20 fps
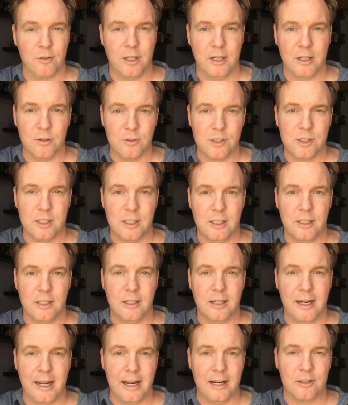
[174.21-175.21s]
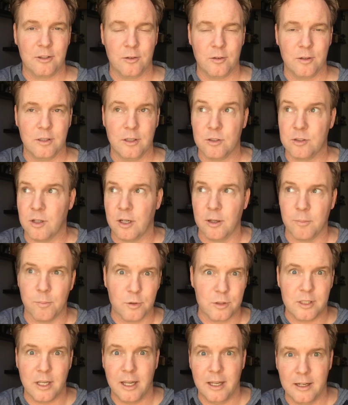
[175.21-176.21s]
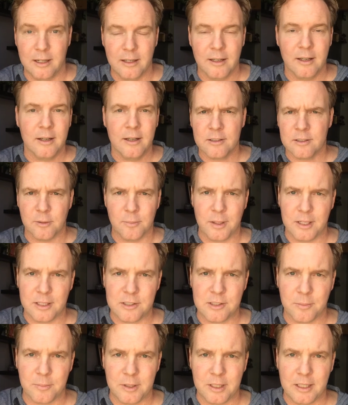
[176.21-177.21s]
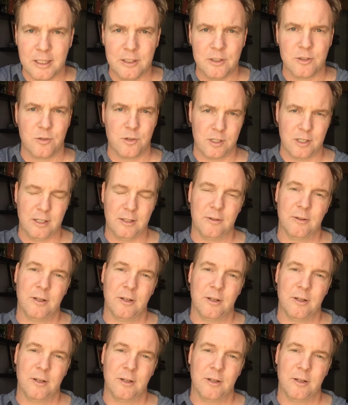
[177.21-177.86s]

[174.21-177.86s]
They don't see an actor and they're trying to pretend to make something interesting.